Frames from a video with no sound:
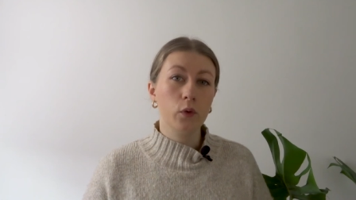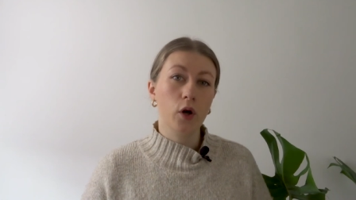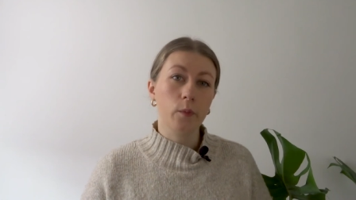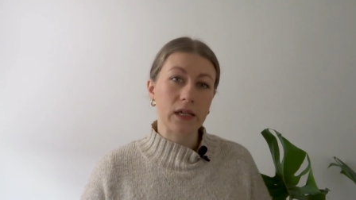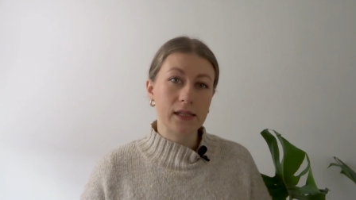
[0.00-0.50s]
Will
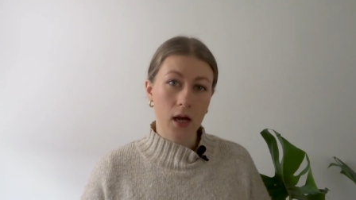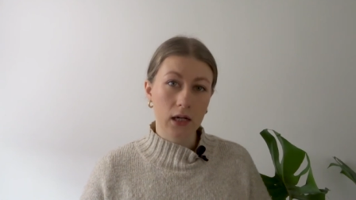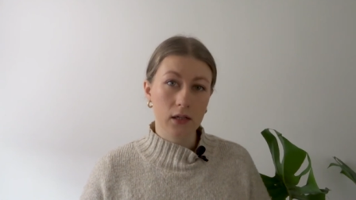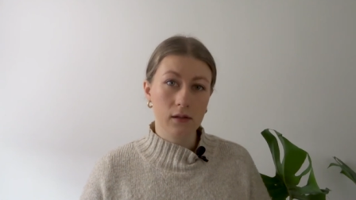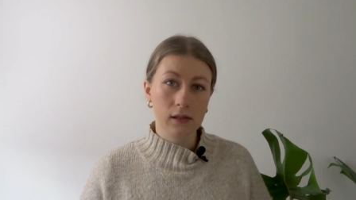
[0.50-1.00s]
Not Be
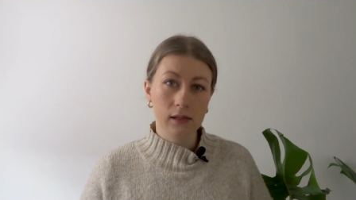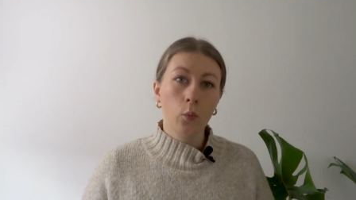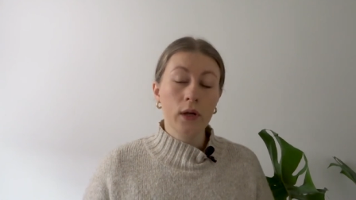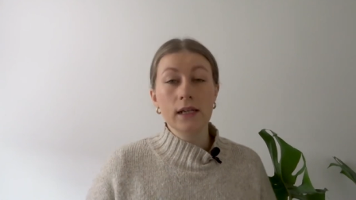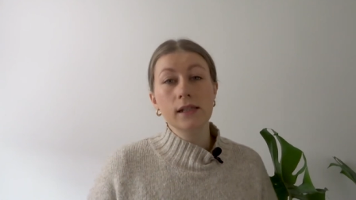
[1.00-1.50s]
Silenced.
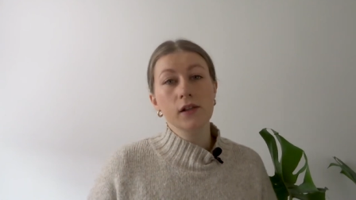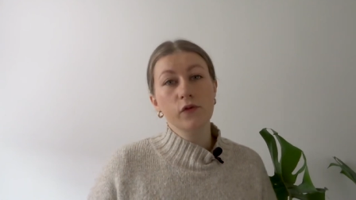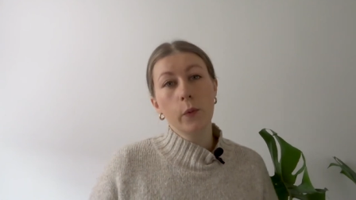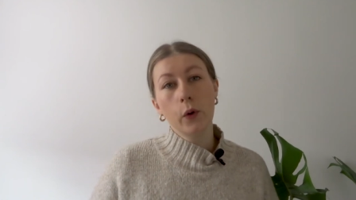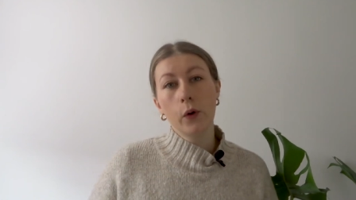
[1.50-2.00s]
Witnesses
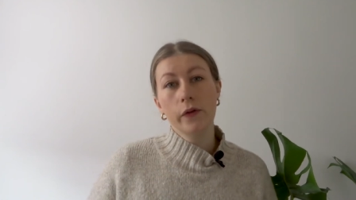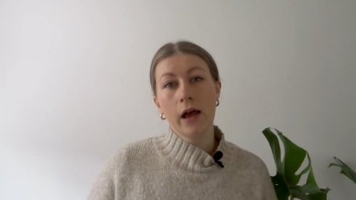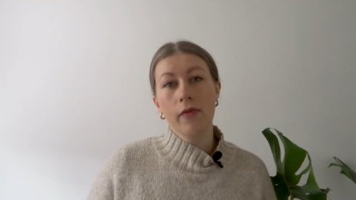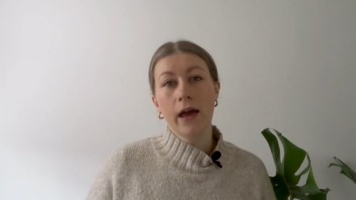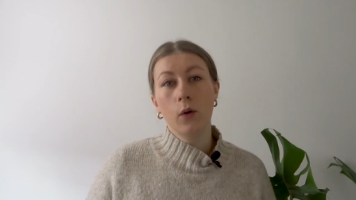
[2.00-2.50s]
report
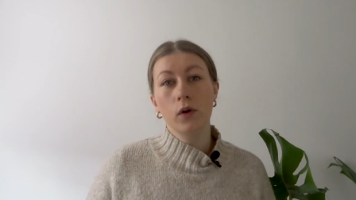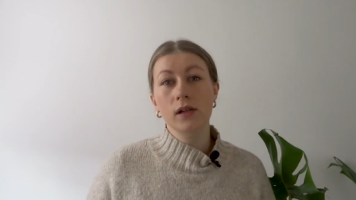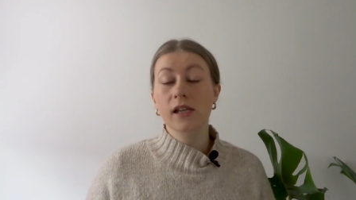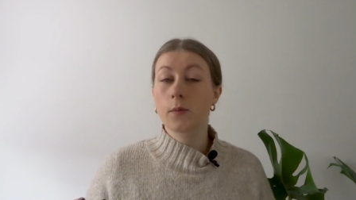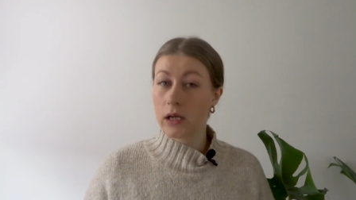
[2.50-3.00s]
that there
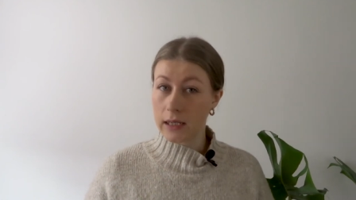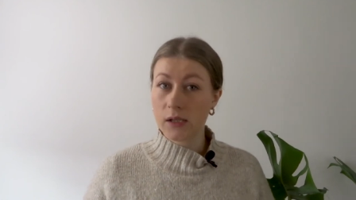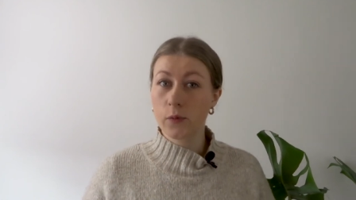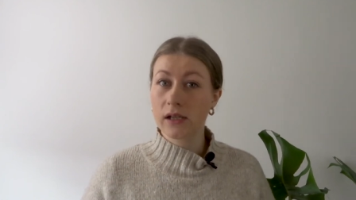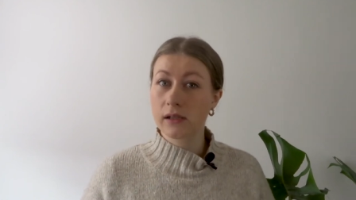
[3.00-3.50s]
was a police
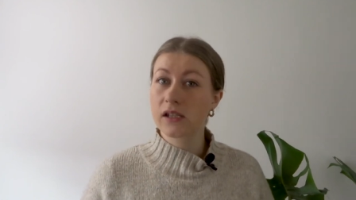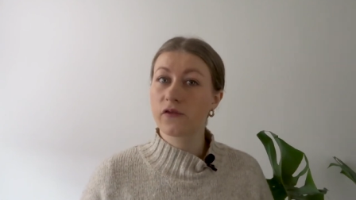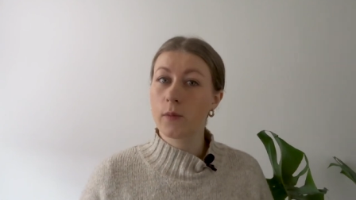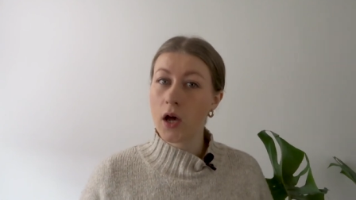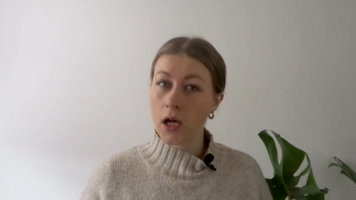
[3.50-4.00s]
presence
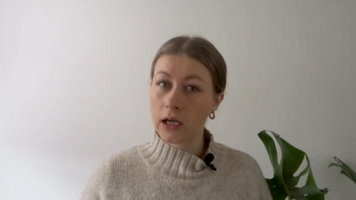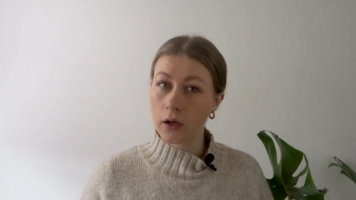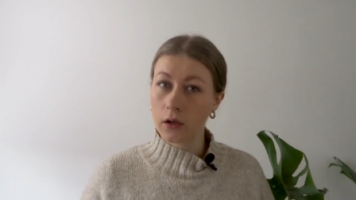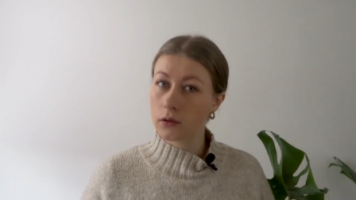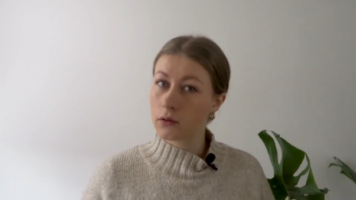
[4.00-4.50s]
from early
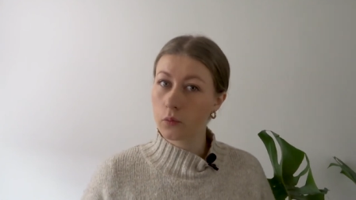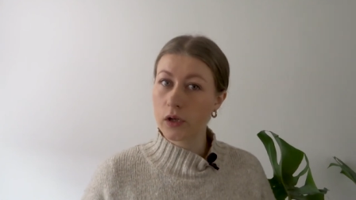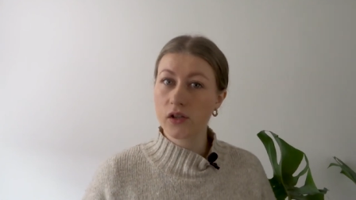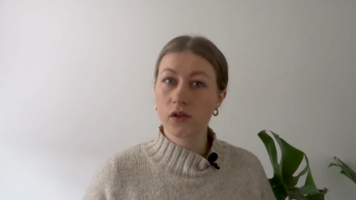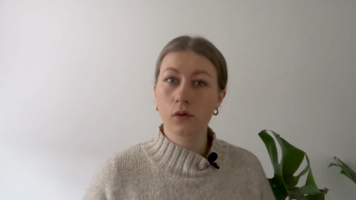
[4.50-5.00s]
on,
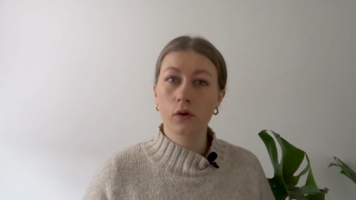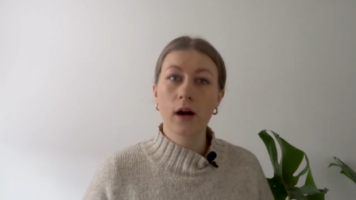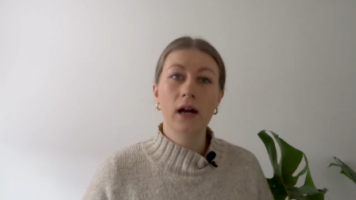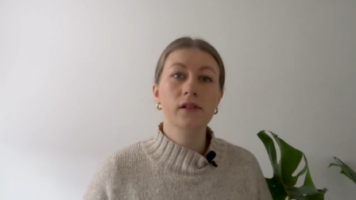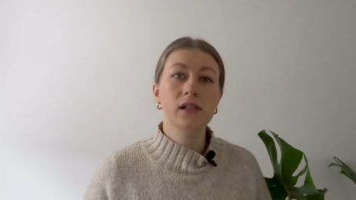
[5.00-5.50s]
which saw
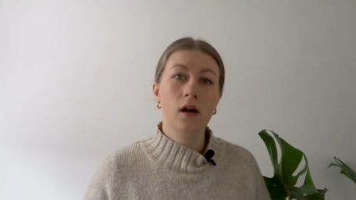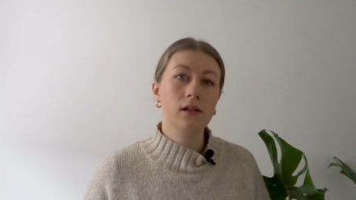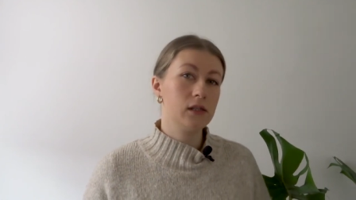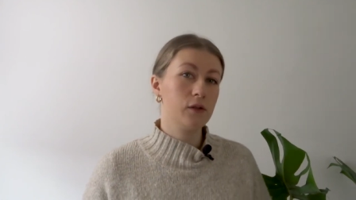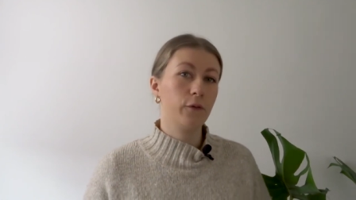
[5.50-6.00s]
crowds
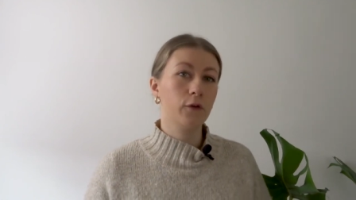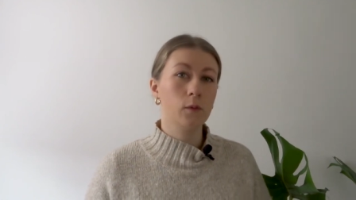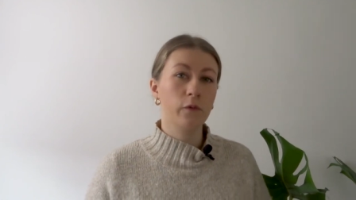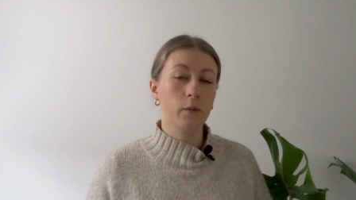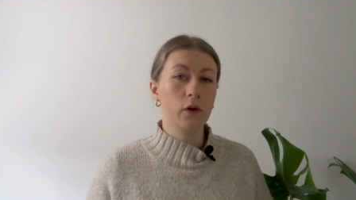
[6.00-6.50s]
starting to
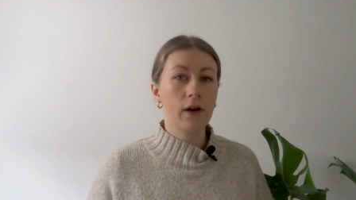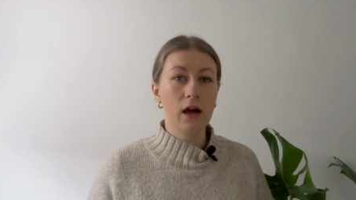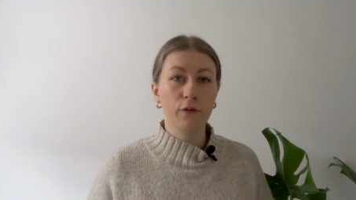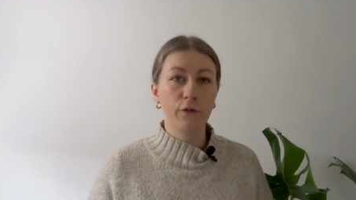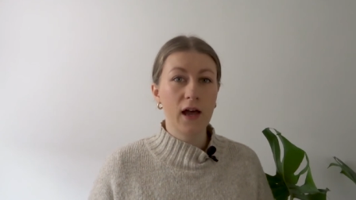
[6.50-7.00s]
form from
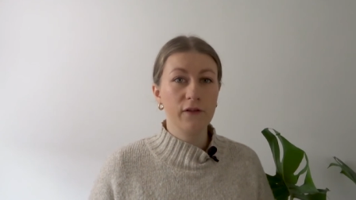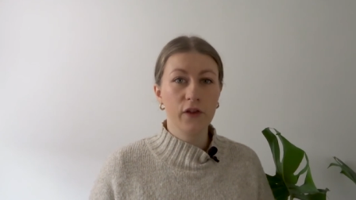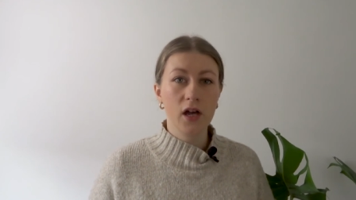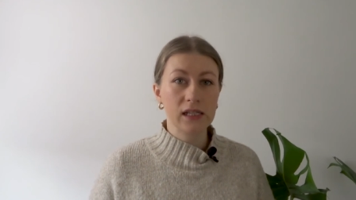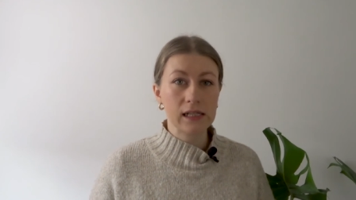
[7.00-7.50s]
around
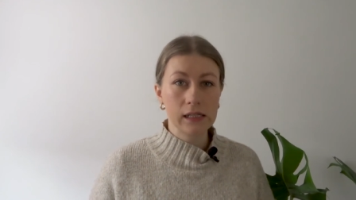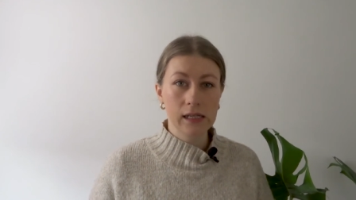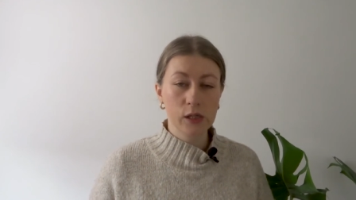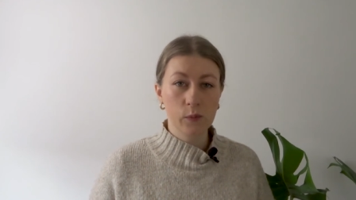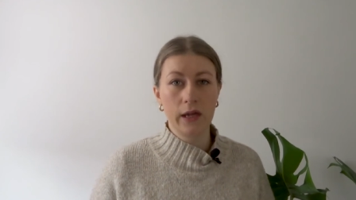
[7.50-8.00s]
5:30
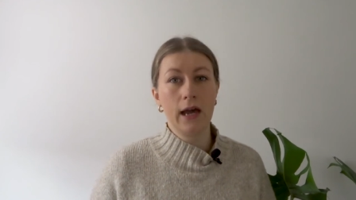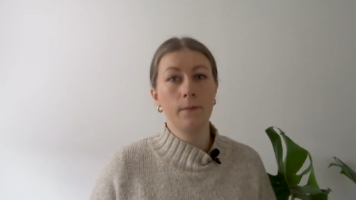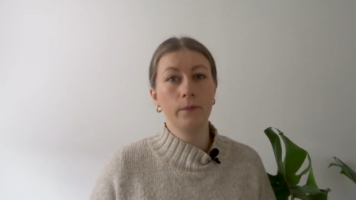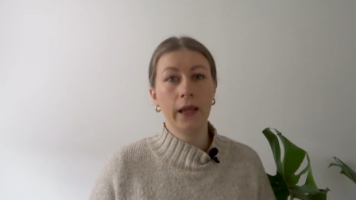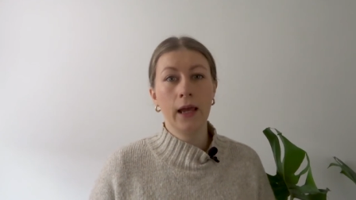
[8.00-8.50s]
6
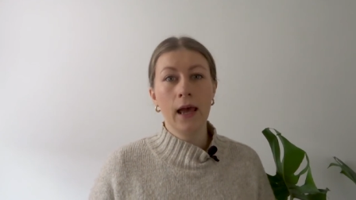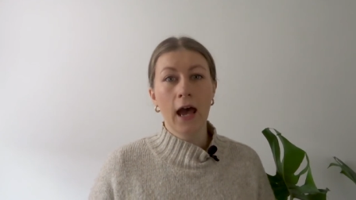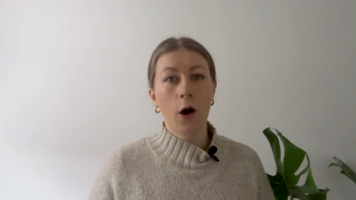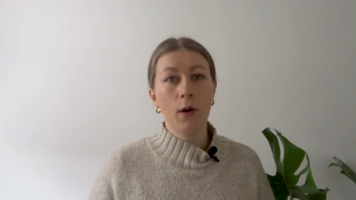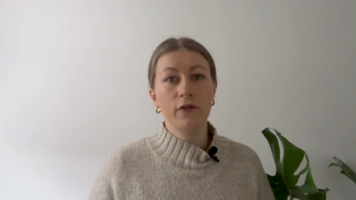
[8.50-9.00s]
p.m.
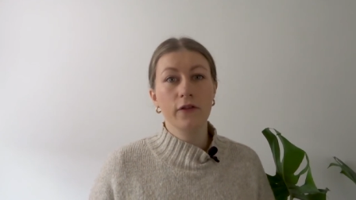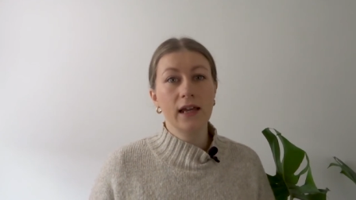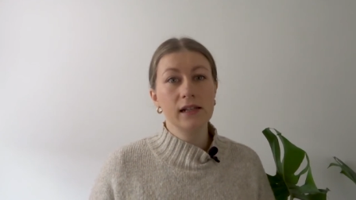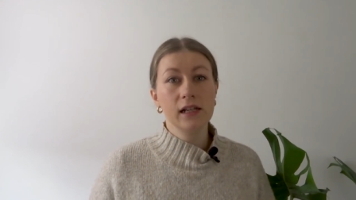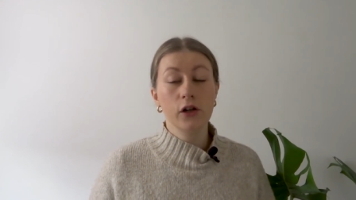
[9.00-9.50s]
However,
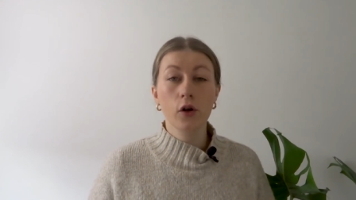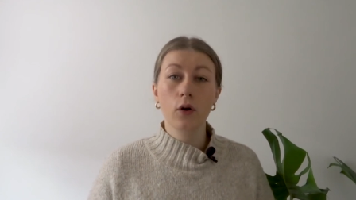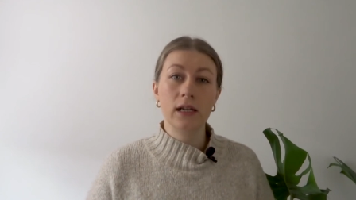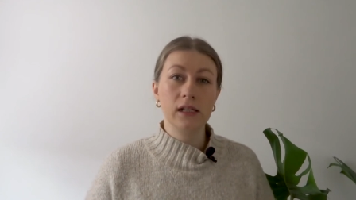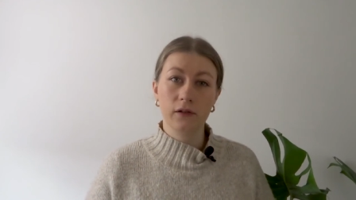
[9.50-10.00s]
they did
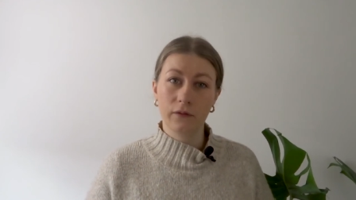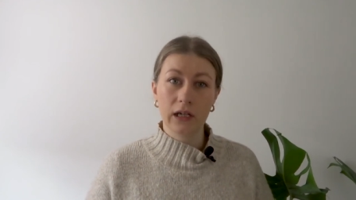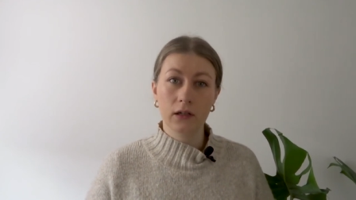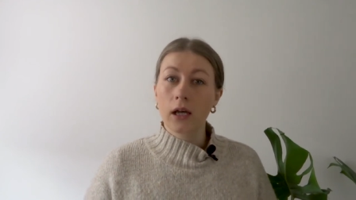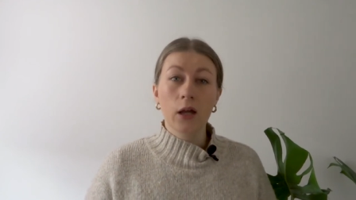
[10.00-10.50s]
not
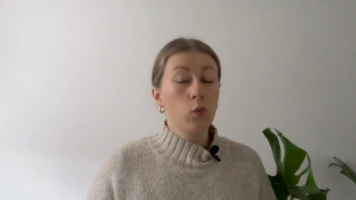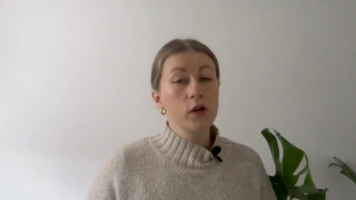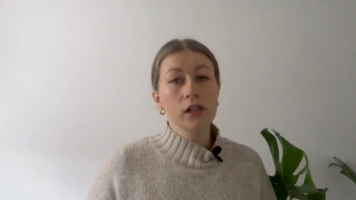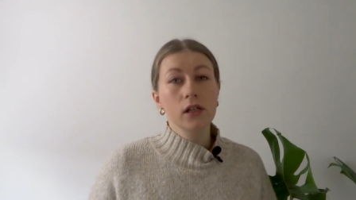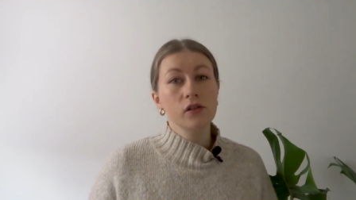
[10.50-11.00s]
intervene. It
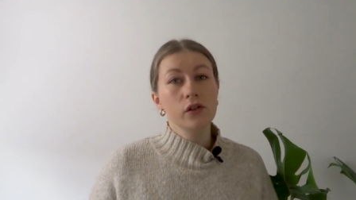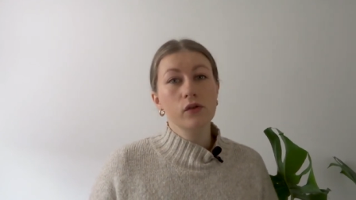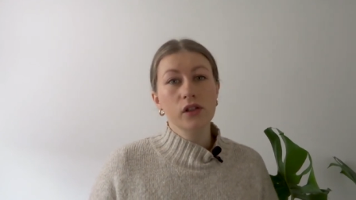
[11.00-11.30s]
wasn't until